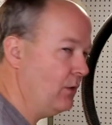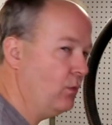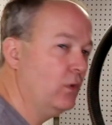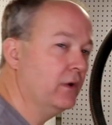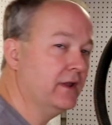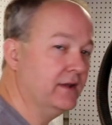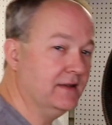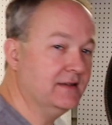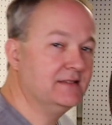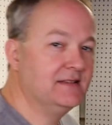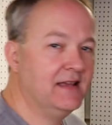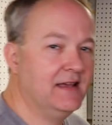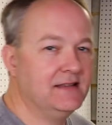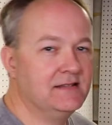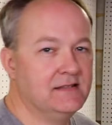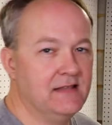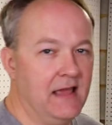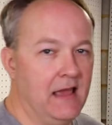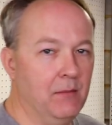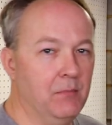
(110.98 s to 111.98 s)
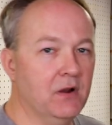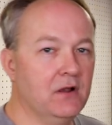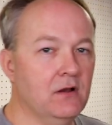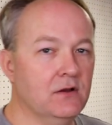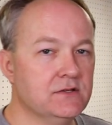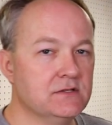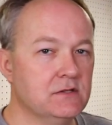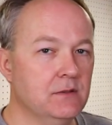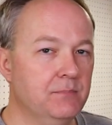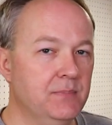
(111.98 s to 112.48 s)
I wanted to test that
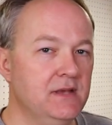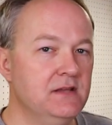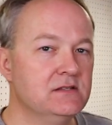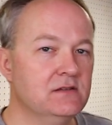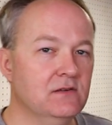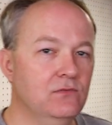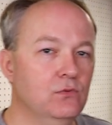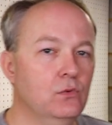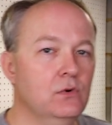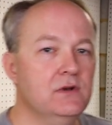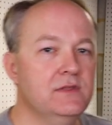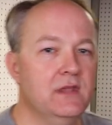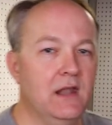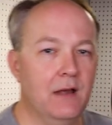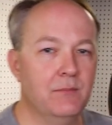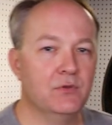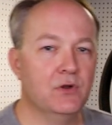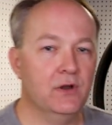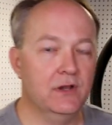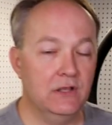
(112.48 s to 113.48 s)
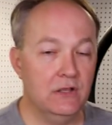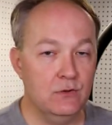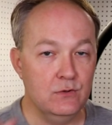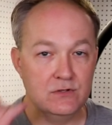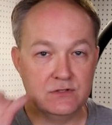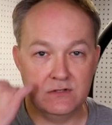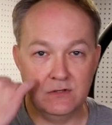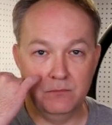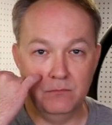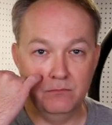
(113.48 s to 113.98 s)
because the piece of wood that I'm going to
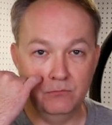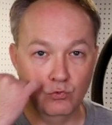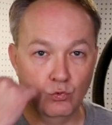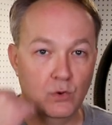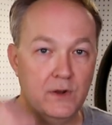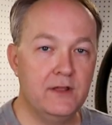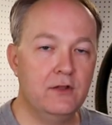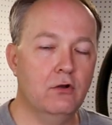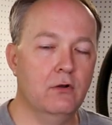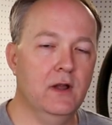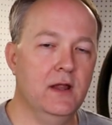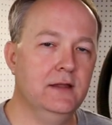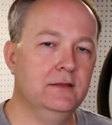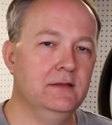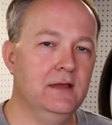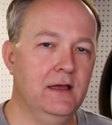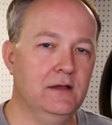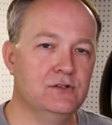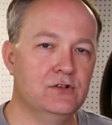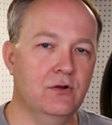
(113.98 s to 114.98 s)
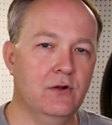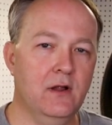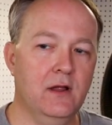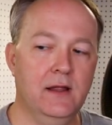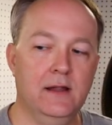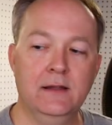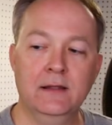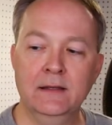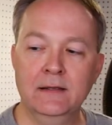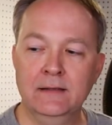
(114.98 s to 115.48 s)
use to recreate that
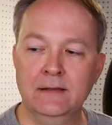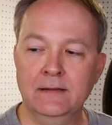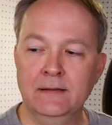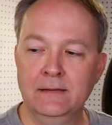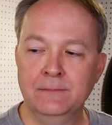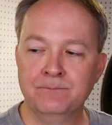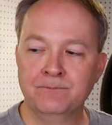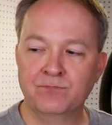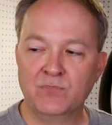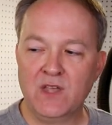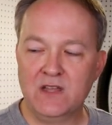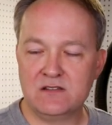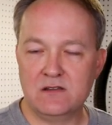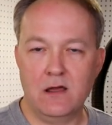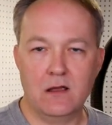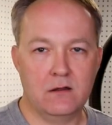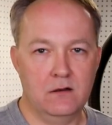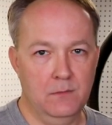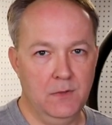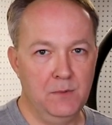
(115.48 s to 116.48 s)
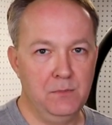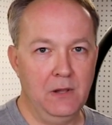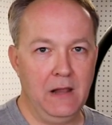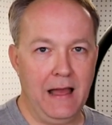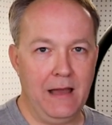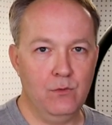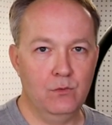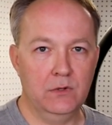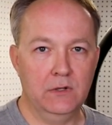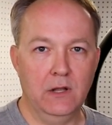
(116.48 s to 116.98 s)
tray, it's not going to be
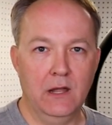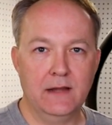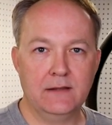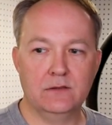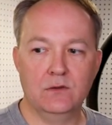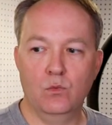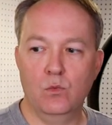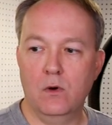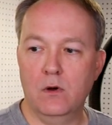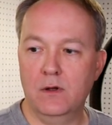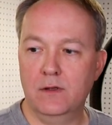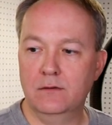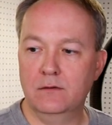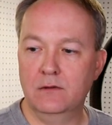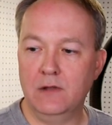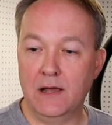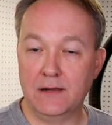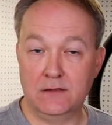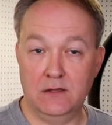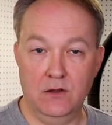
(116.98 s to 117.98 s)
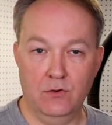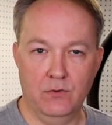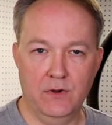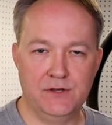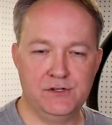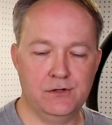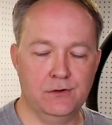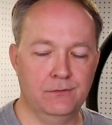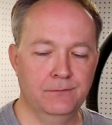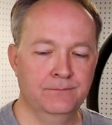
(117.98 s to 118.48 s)
plywood like the one, like the
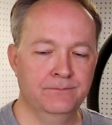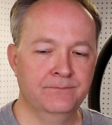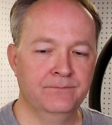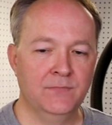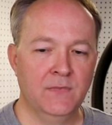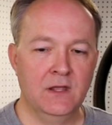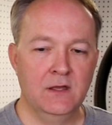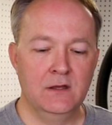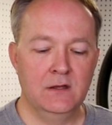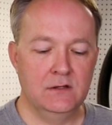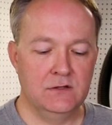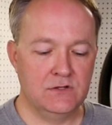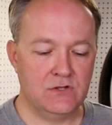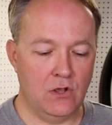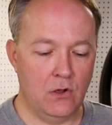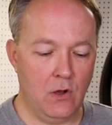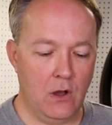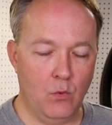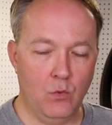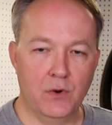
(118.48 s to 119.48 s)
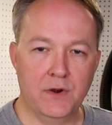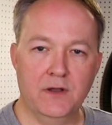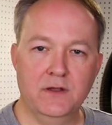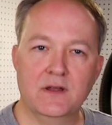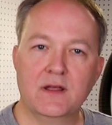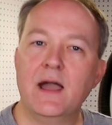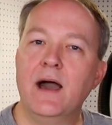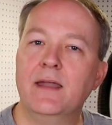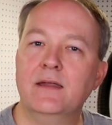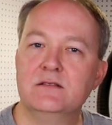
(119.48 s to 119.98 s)
original. So I wanted
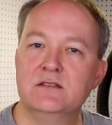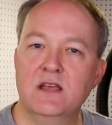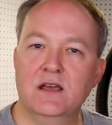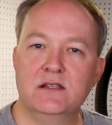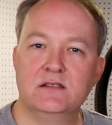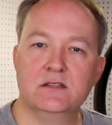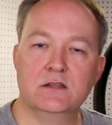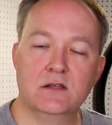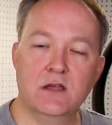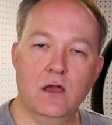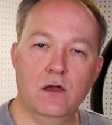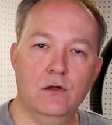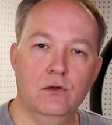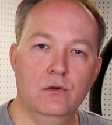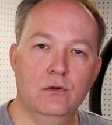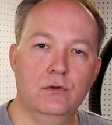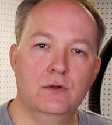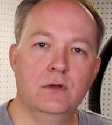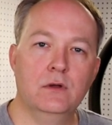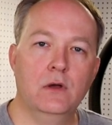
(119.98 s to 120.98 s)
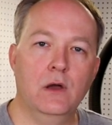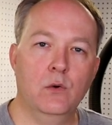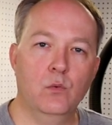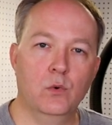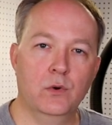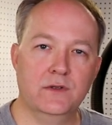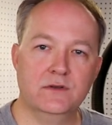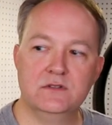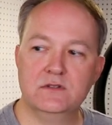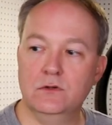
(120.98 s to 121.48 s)
to kind of test the code. I
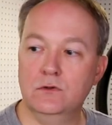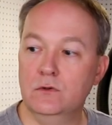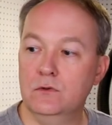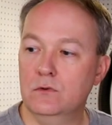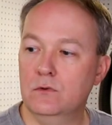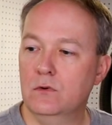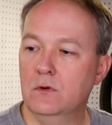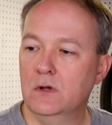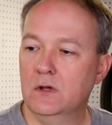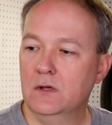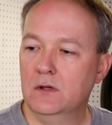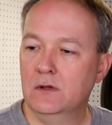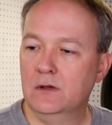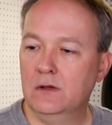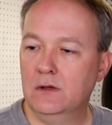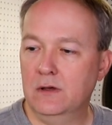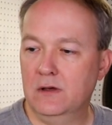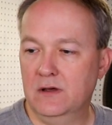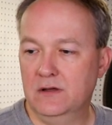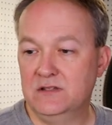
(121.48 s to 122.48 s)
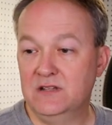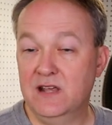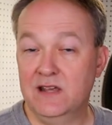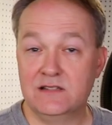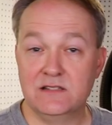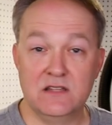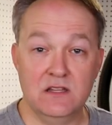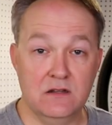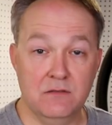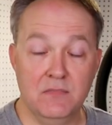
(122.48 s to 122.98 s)
wanted to uh, test the